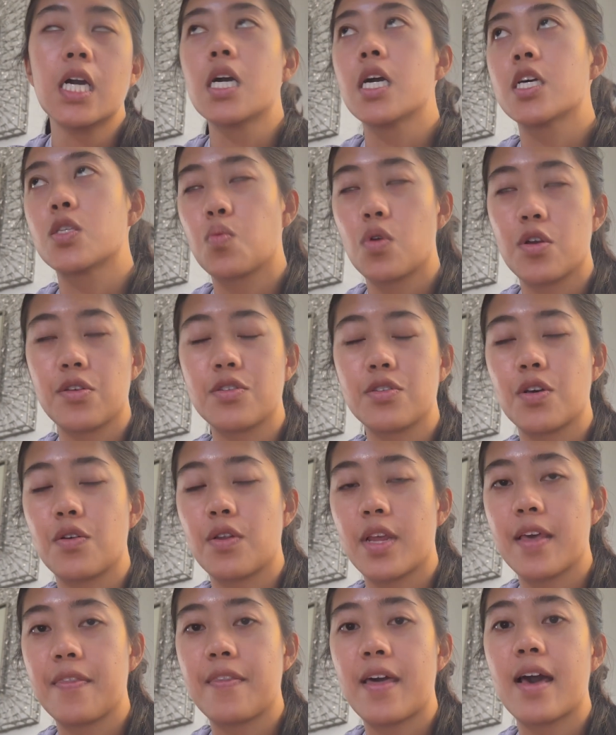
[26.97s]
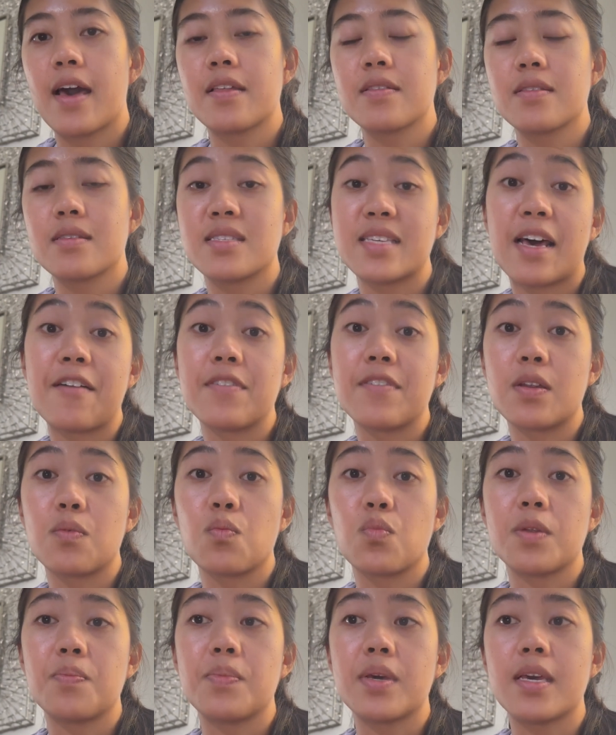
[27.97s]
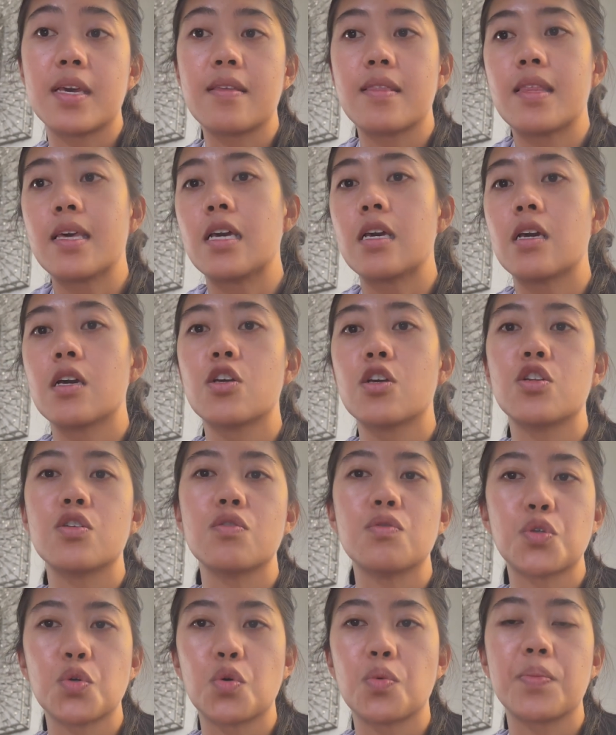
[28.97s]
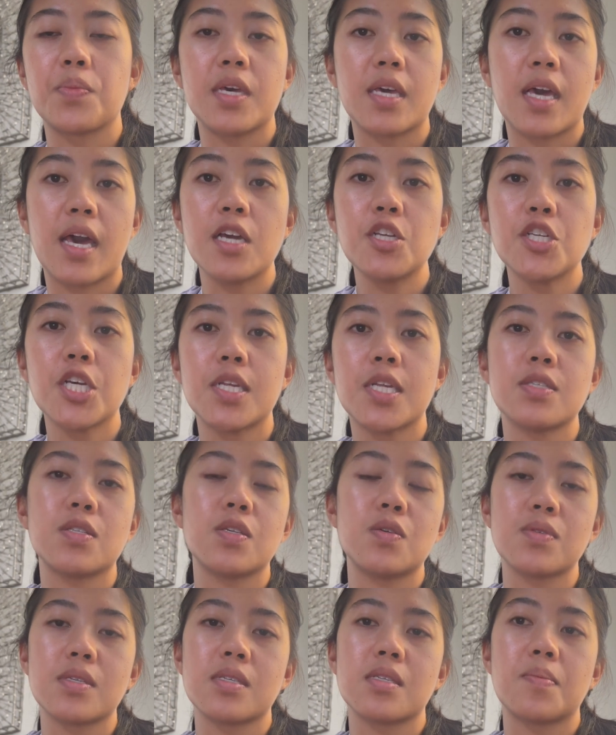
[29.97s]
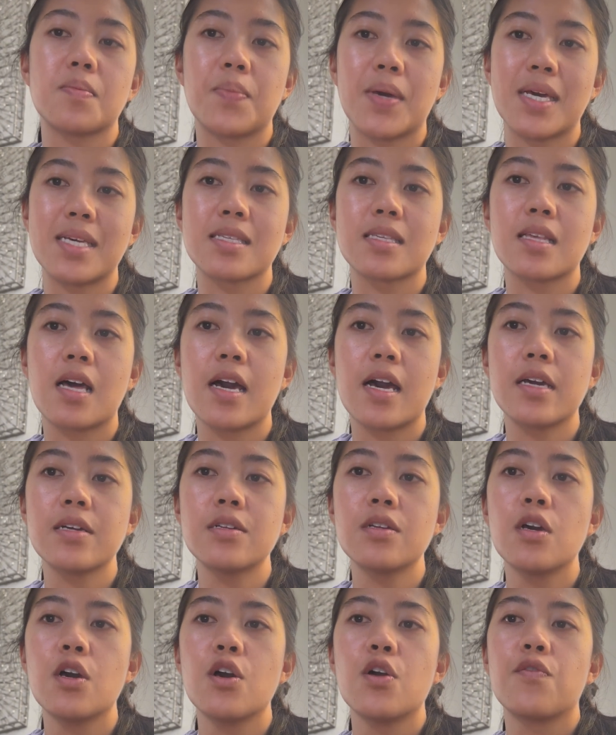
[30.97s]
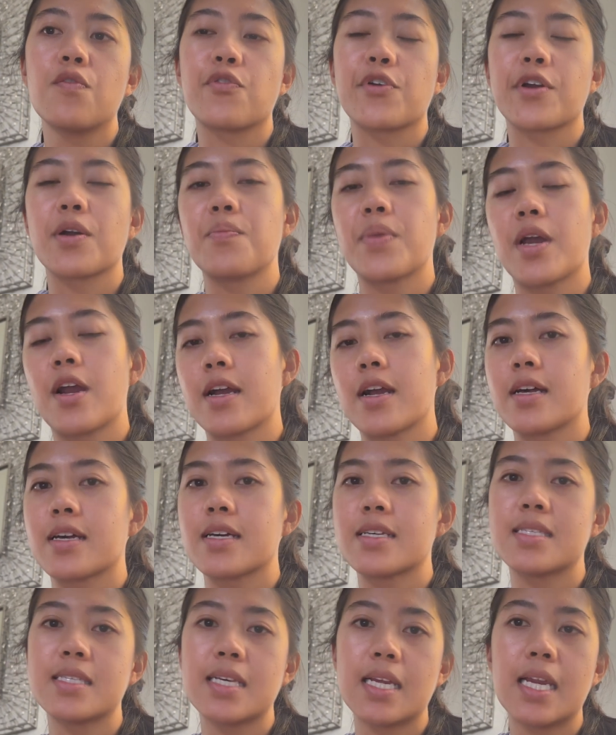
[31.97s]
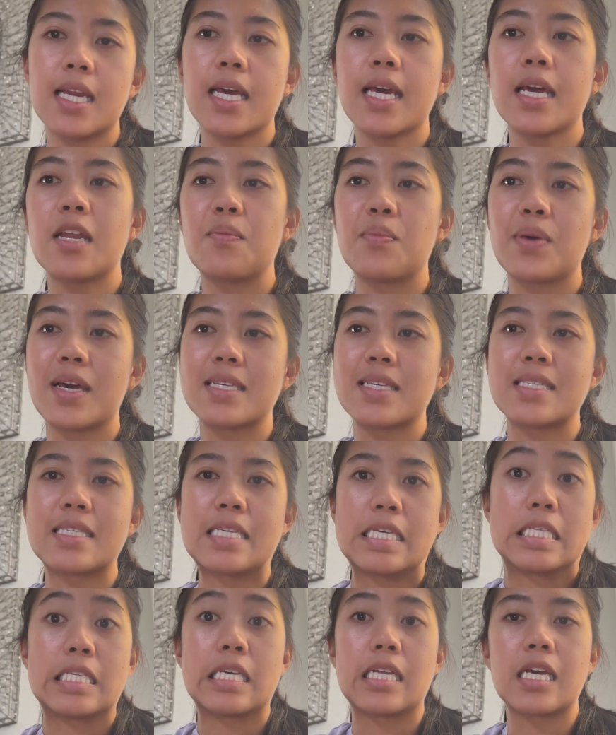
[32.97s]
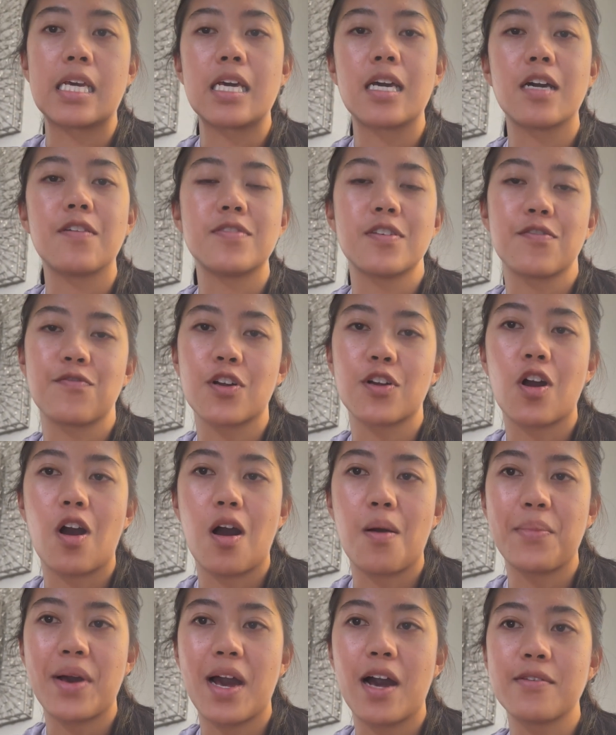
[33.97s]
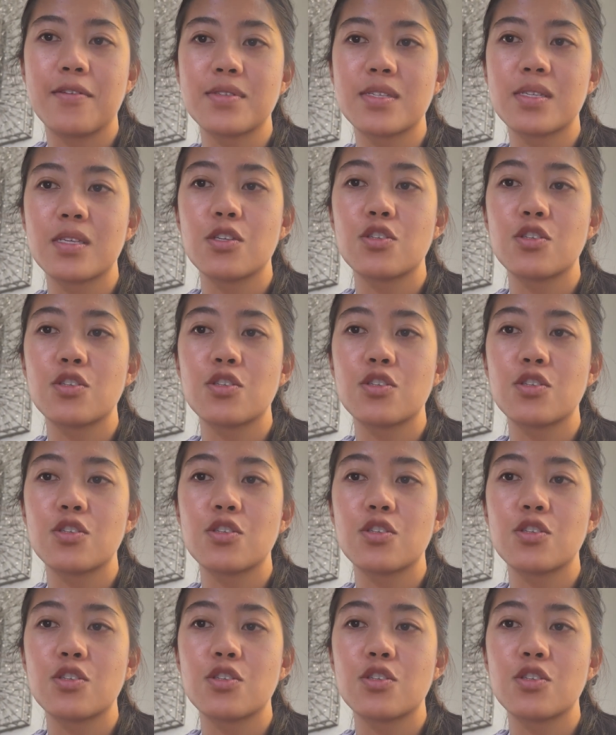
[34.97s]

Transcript: It's worth noting that 7 would be the neutral pH and is used as a baseline for comparing like acidity and basicity of different compounds.